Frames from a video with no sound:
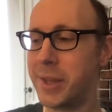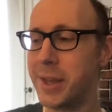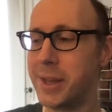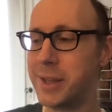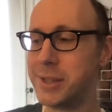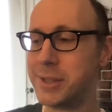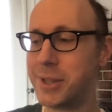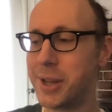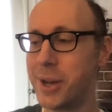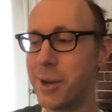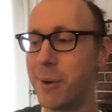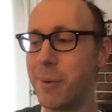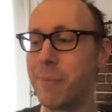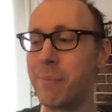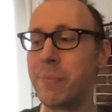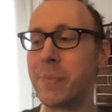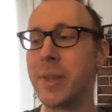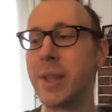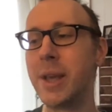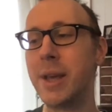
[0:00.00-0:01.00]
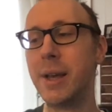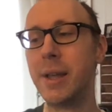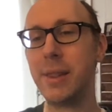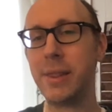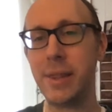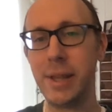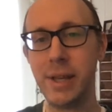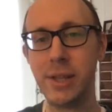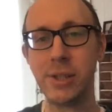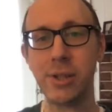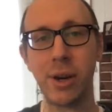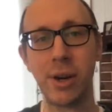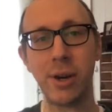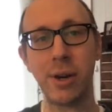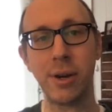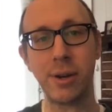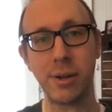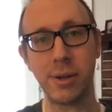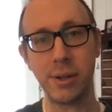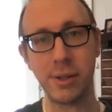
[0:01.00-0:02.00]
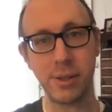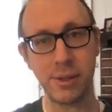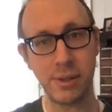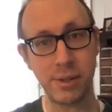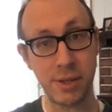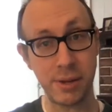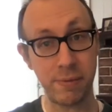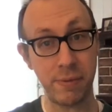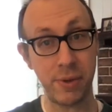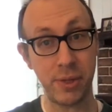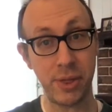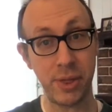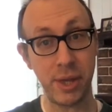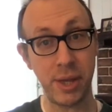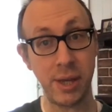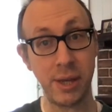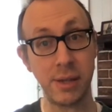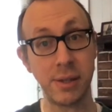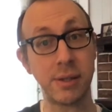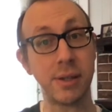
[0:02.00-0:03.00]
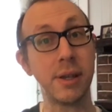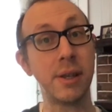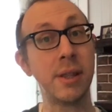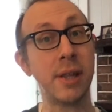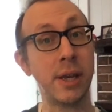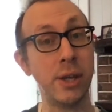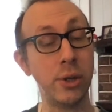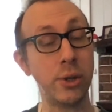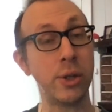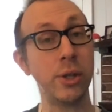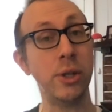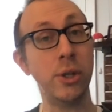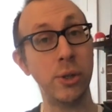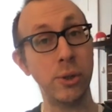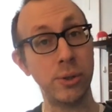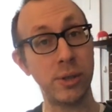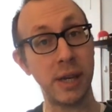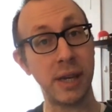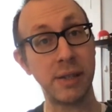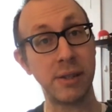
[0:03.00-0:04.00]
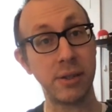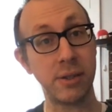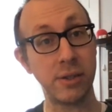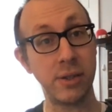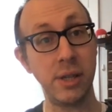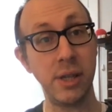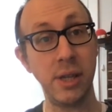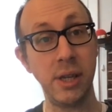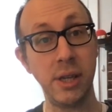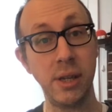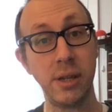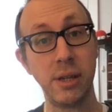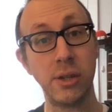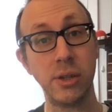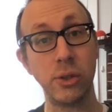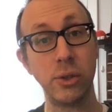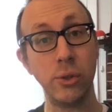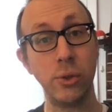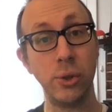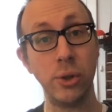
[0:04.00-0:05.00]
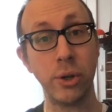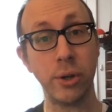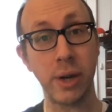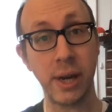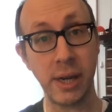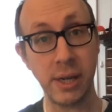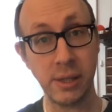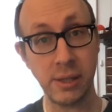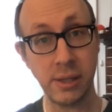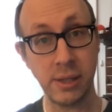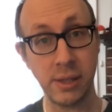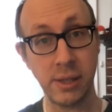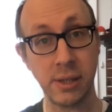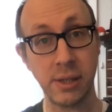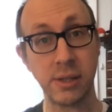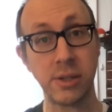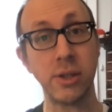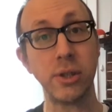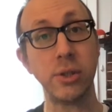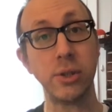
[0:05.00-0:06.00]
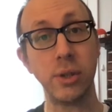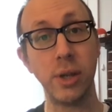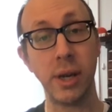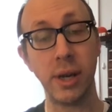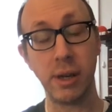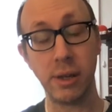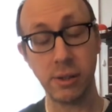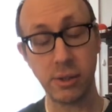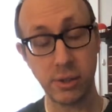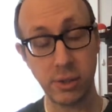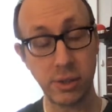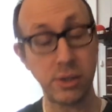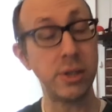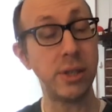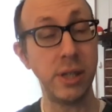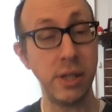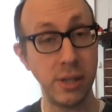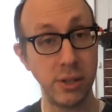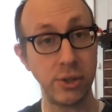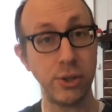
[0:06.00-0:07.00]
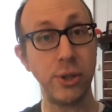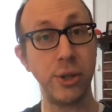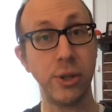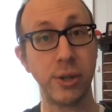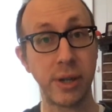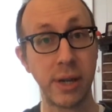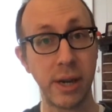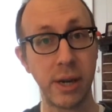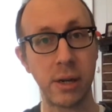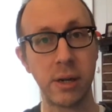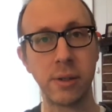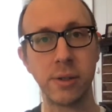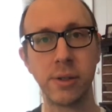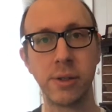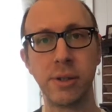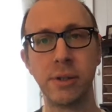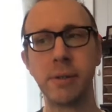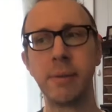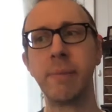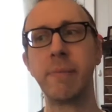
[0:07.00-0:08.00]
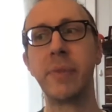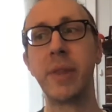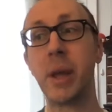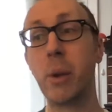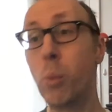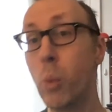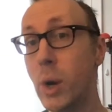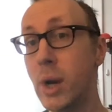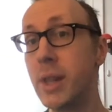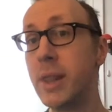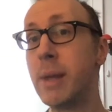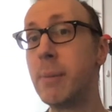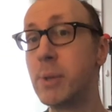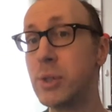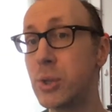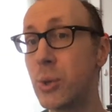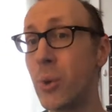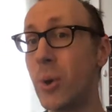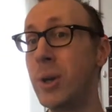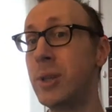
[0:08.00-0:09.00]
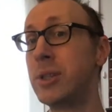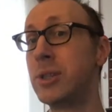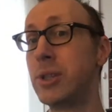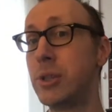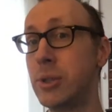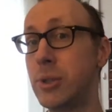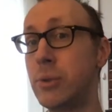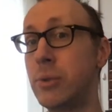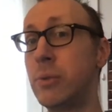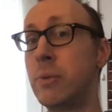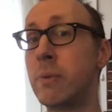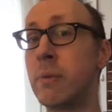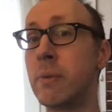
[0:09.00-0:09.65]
So these are different things that you can use as a seed to your ideas, seeds to your characters, and one of them is going to